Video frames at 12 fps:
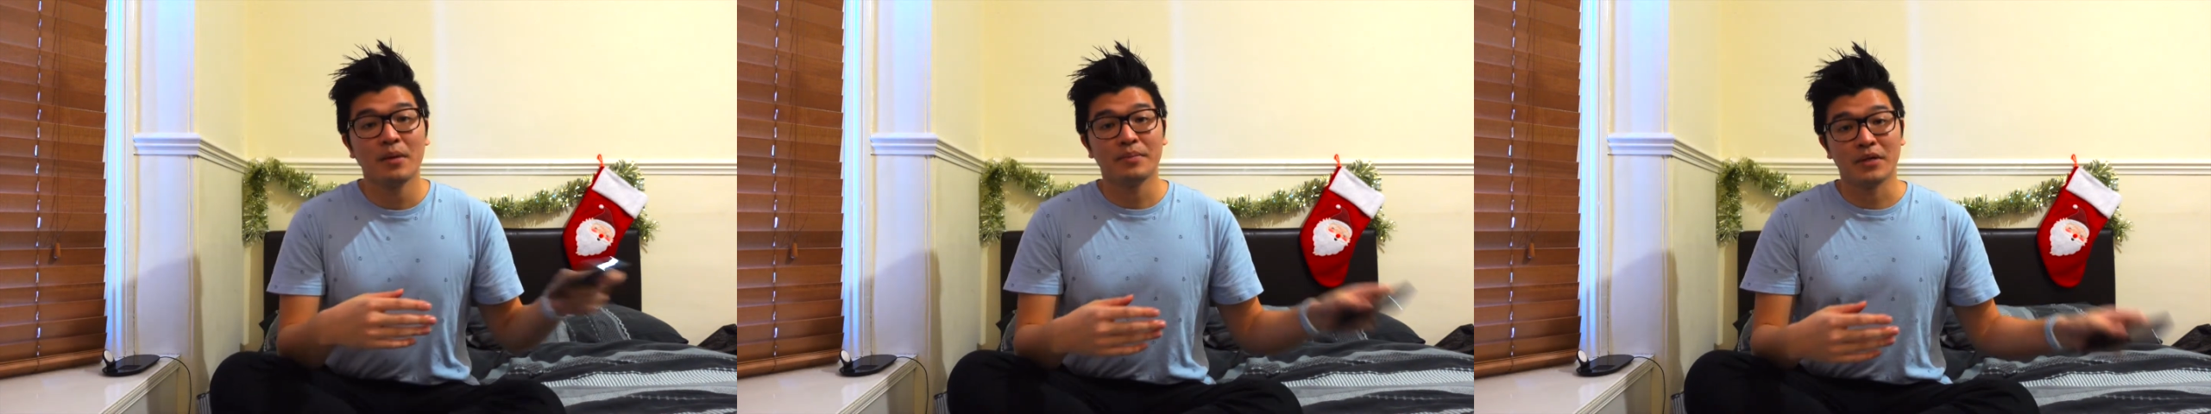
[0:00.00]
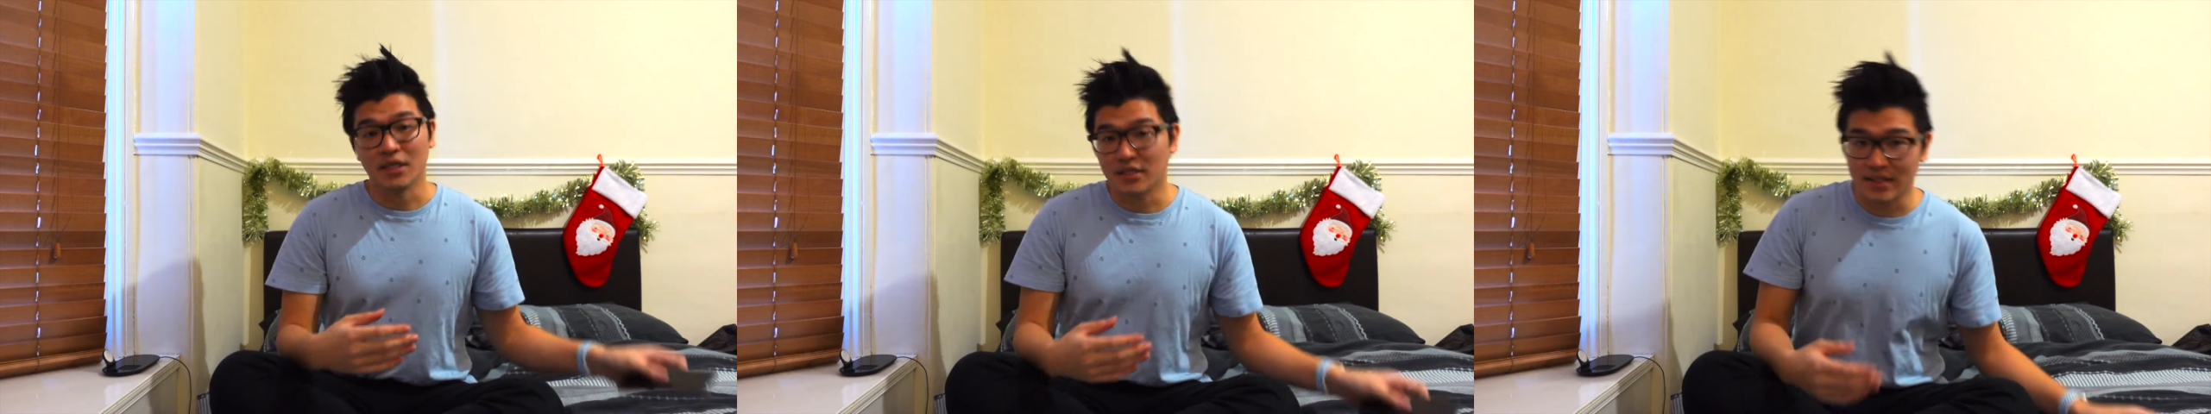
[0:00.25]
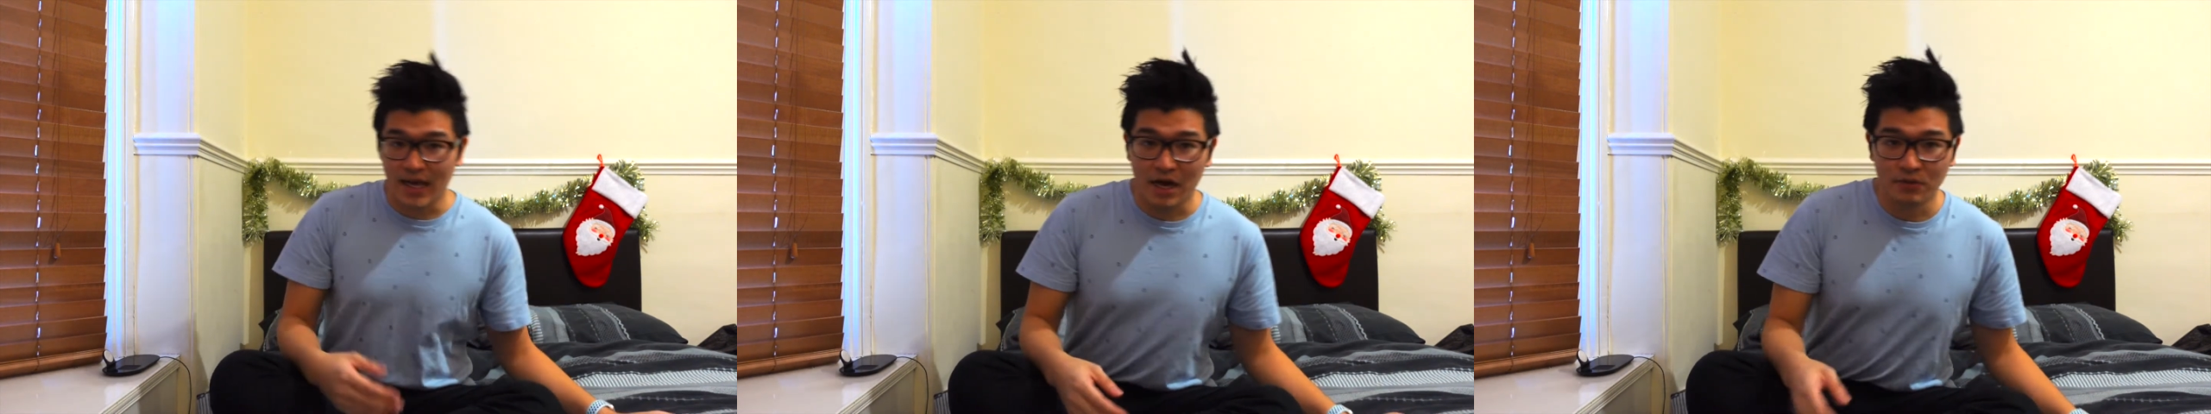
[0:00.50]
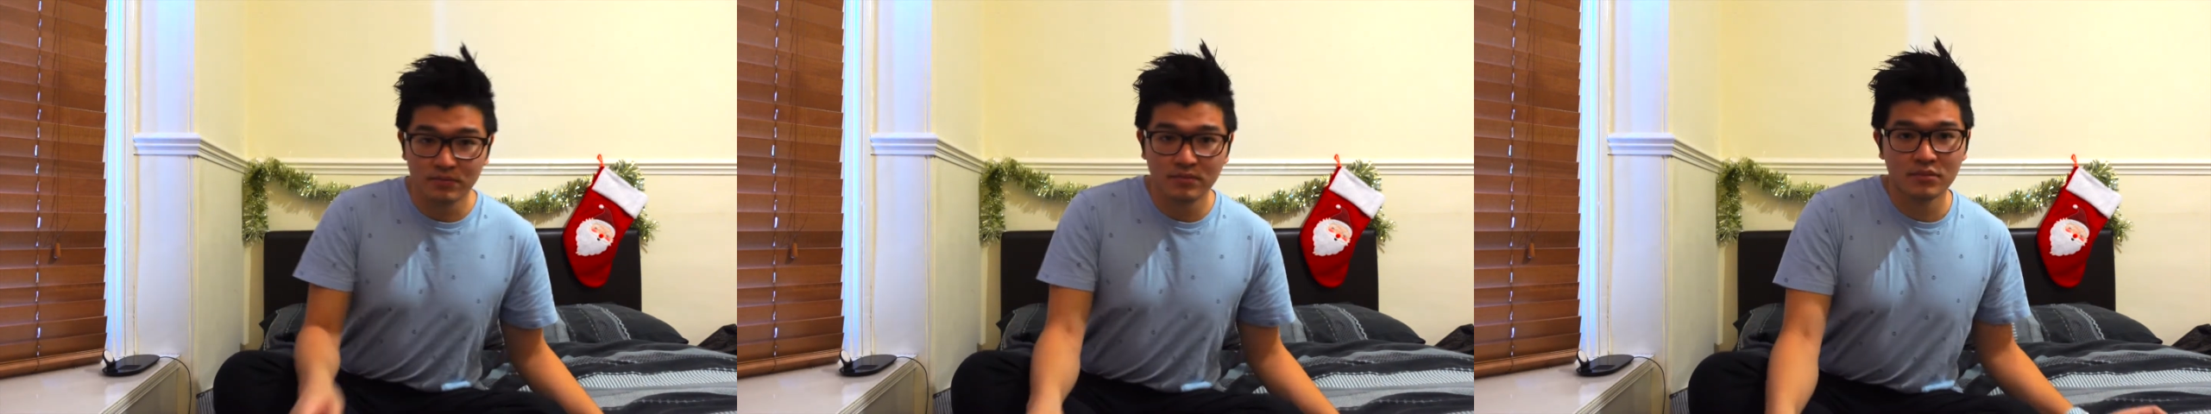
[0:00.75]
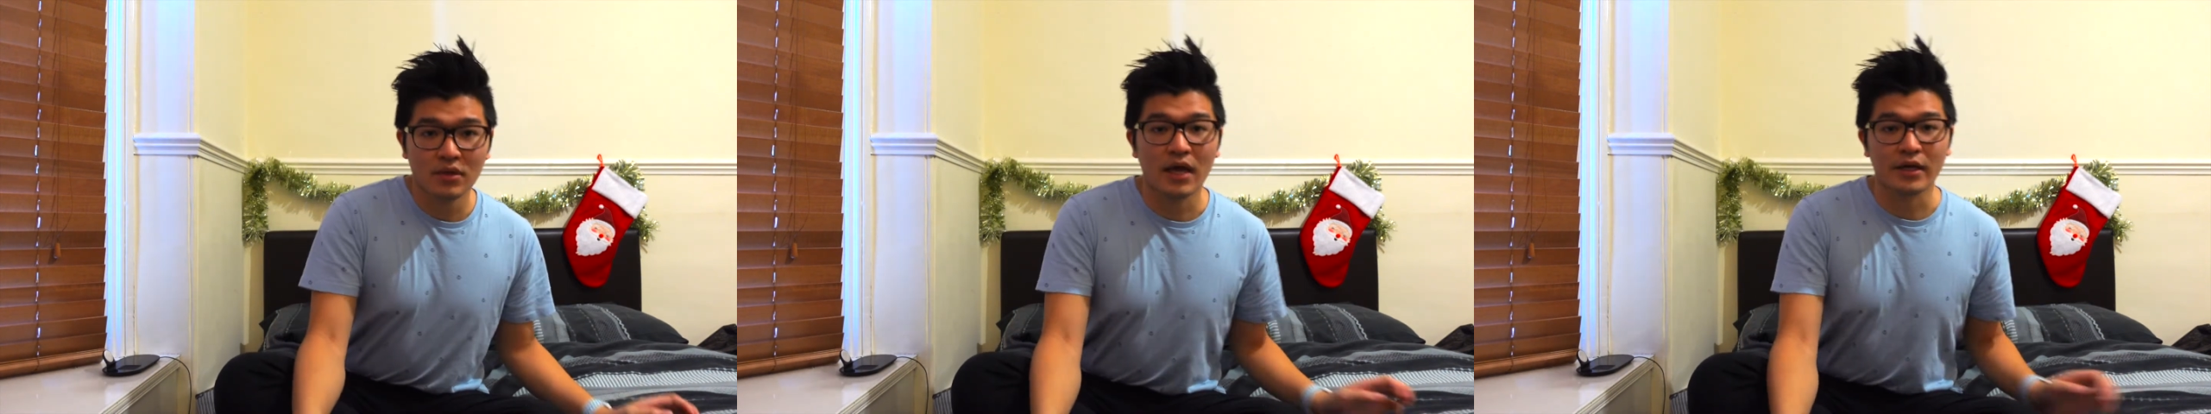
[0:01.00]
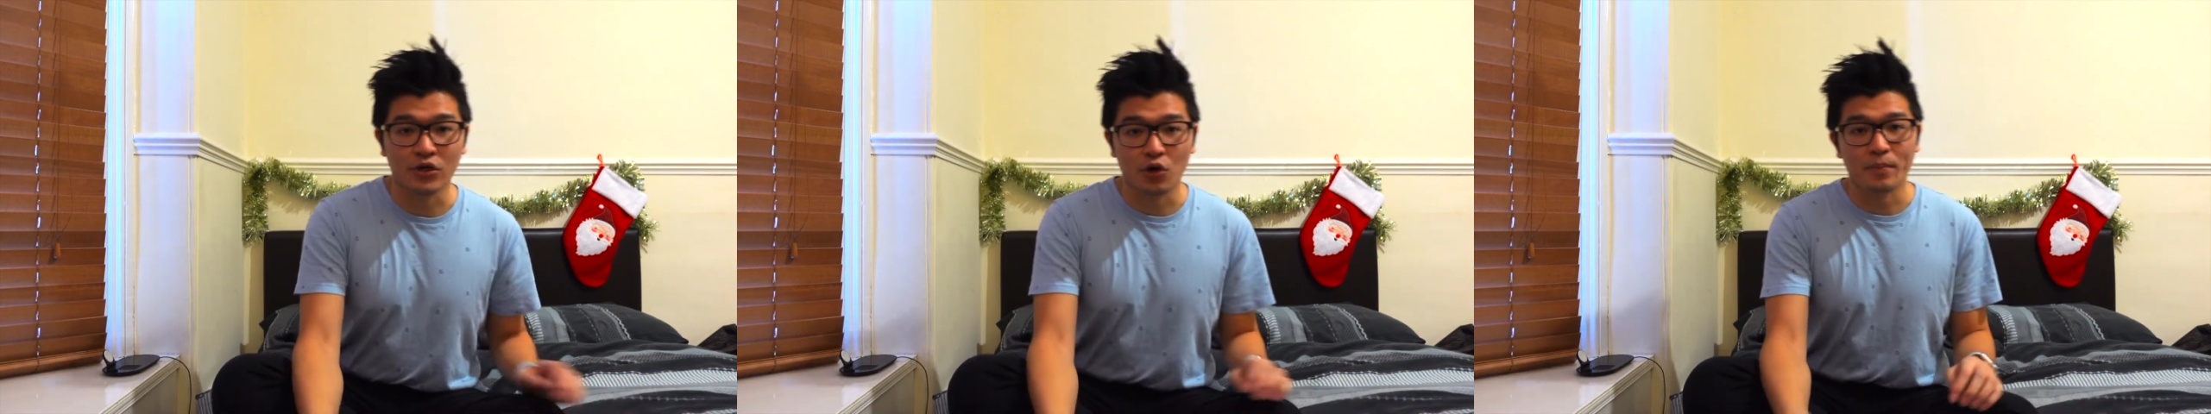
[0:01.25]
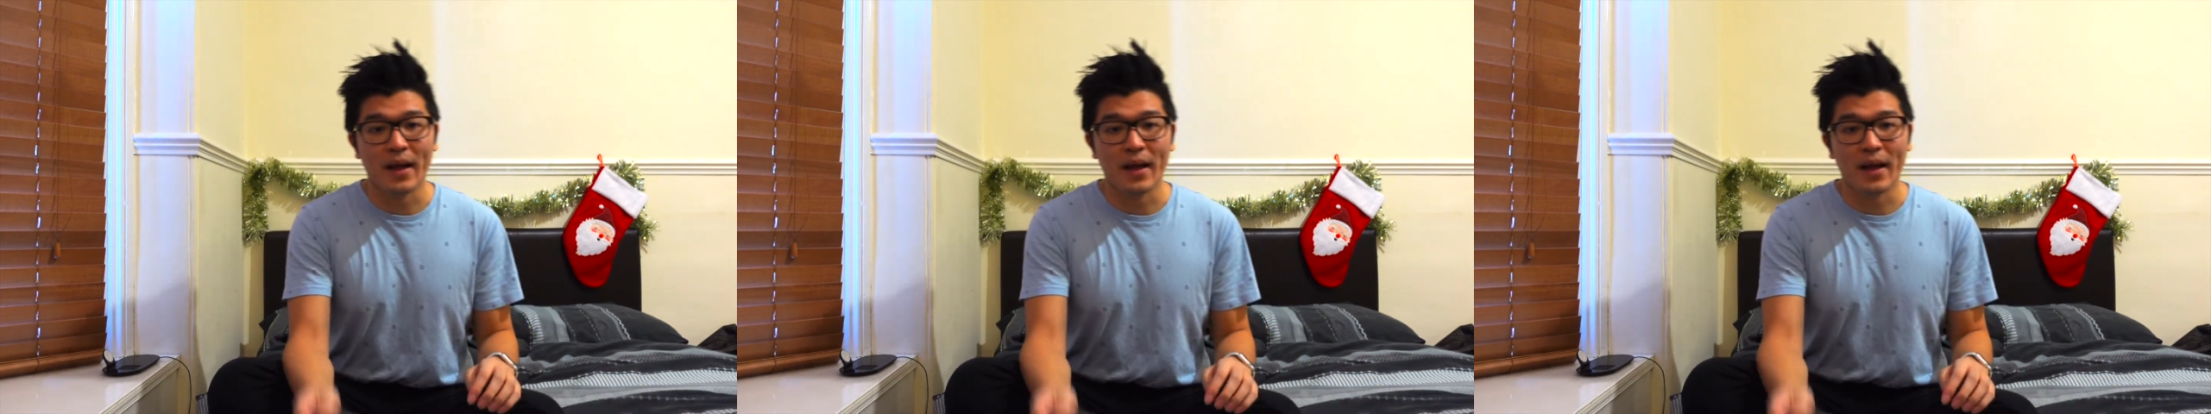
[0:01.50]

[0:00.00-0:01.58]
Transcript: put it down, and go